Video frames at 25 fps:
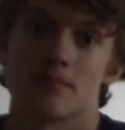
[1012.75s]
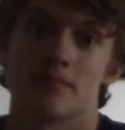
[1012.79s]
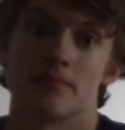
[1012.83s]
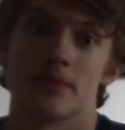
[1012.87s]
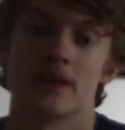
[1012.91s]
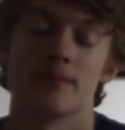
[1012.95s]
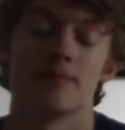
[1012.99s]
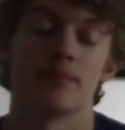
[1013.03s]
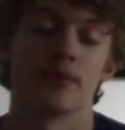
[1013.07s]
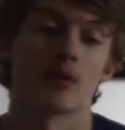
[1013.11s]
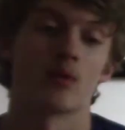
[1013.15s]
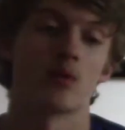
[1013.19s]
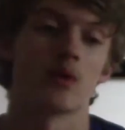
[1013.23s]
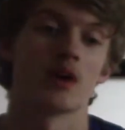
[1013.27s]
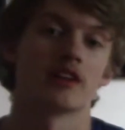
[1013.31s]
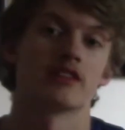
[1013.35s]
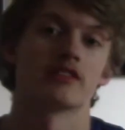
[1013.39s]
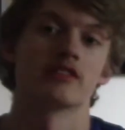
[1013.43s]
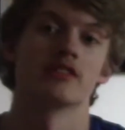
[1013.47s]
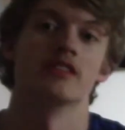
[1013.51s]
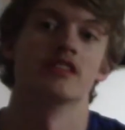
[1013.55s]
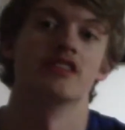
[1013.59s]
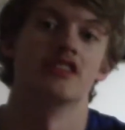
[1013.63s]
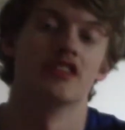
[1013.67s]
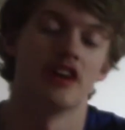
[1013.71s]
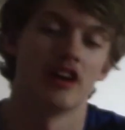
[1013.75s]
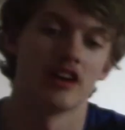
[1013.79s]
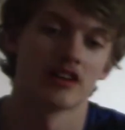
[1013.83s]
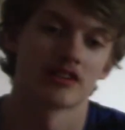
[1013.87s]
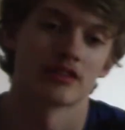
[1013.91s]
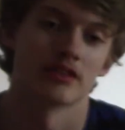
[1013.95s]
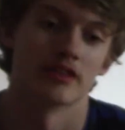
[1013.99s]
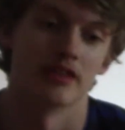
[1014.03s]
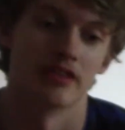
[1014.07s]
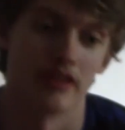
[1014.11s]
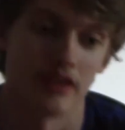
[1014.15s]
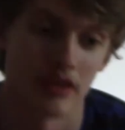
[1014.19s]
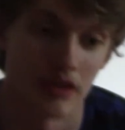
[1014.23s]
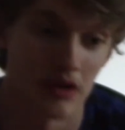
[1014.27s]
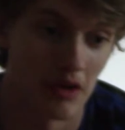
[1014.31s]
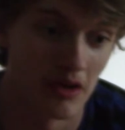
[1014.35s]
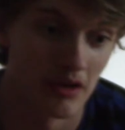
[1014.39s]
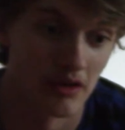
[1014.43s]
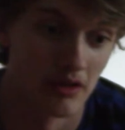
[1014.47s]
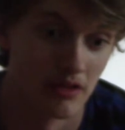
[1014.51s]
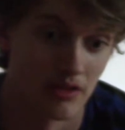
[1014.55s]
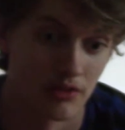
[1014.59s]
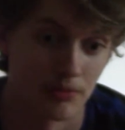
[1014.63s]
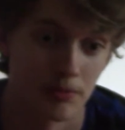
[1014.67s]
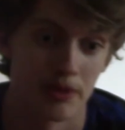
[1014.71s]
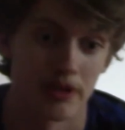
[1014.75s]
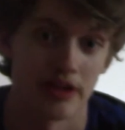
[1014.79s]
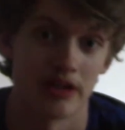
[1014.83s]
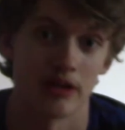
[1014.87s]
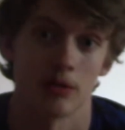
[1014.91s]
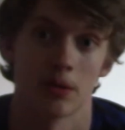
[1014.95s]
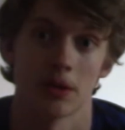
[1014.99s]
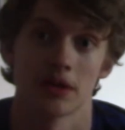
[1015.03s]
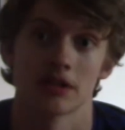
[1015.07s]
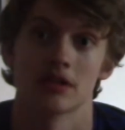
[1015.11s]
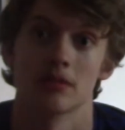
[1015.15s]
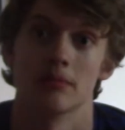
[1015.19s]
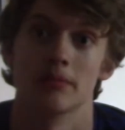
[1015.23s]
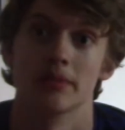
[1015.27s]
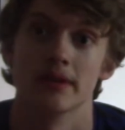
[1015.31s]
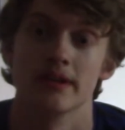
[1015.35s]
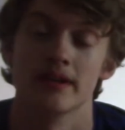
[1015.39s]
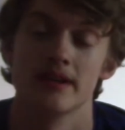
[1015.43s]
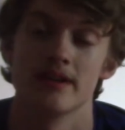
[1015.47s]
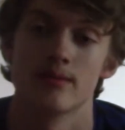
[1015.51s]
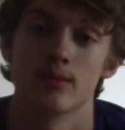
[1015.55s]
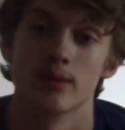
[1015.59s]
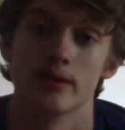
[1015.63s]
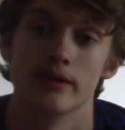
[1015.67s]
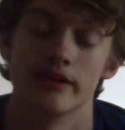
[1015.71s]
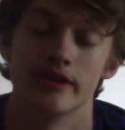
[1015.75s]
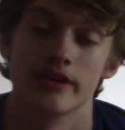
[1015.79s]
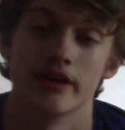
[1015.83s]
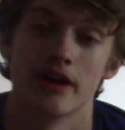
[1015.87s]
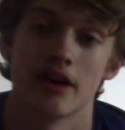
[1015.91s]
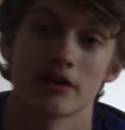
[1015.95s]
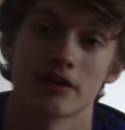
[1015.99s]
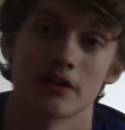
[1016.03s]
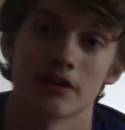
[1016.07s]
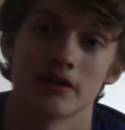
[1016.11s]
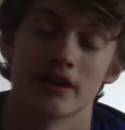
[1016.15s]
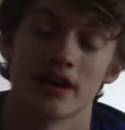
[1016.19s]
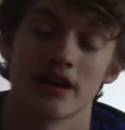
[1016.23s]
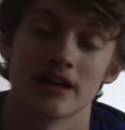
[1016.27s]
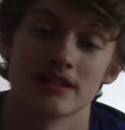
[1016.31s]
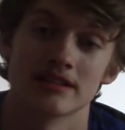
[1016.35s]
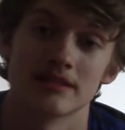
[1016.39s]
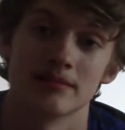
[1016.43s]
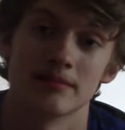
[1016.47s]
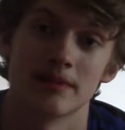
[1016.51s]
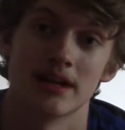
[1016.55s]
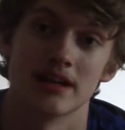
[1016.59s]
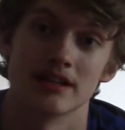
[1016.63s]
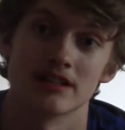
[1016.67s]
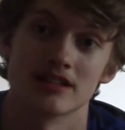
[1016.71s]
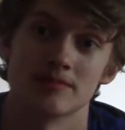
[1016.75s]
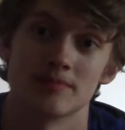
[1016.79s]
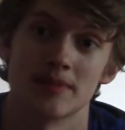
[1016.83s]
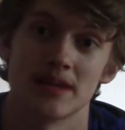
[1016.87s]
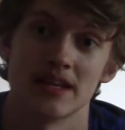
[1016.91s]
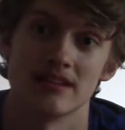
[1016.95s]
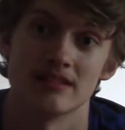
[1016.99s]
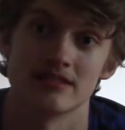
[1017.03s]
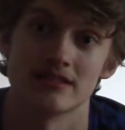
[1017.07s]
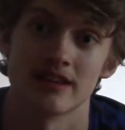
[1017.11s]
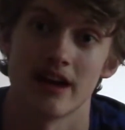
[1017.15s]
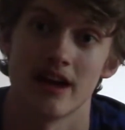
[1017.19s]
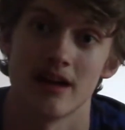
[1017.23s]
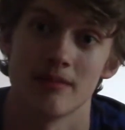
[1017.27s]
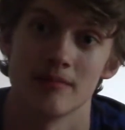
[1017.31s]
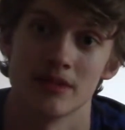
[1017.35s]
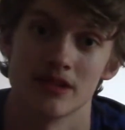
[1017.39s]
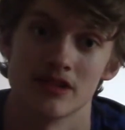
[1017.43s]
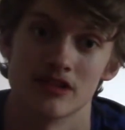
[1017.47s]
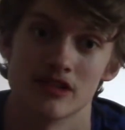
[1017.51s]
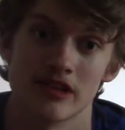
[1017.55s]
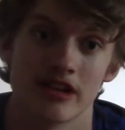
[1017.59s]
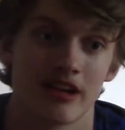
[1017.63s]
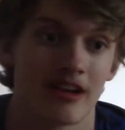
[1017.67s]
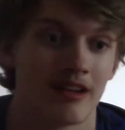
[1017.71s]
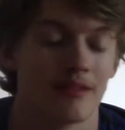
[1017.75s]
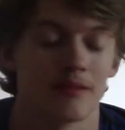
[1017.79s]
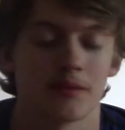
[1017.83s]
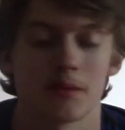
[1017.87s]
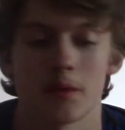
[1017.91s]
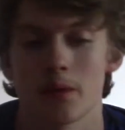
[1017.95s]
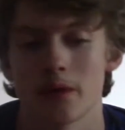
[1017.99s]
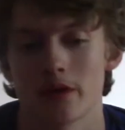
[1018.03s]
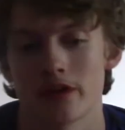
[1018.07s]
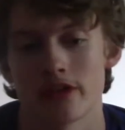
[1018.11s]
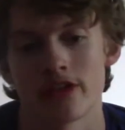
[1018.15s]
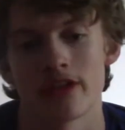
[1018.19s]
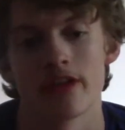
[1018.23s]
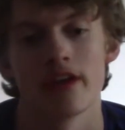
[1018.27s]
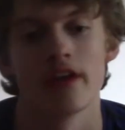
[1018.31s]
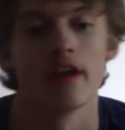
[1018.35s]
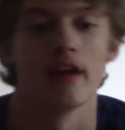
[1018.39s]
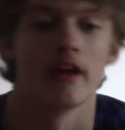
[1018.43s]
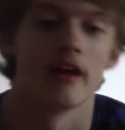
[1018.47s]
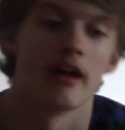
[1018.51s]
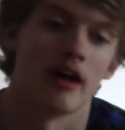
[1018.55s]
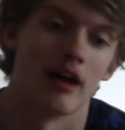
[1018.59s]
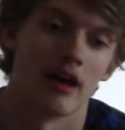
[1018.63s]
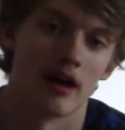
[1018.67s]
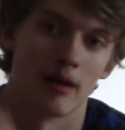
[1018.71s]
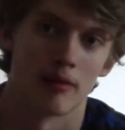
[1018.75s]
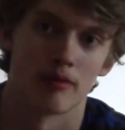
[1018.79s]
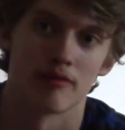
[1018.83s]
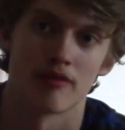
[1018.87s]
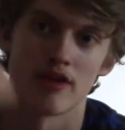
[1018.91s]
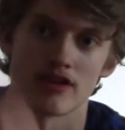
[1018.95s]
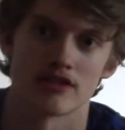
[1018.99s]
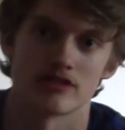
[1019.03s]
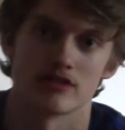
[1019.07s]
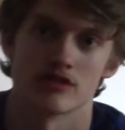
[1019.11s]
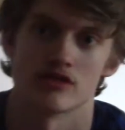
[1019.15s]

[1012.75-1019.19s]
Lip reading: people question the doctor, and the colonel's pretty quick to believe when the doctor tells him about a space-time machine, and of course, Professor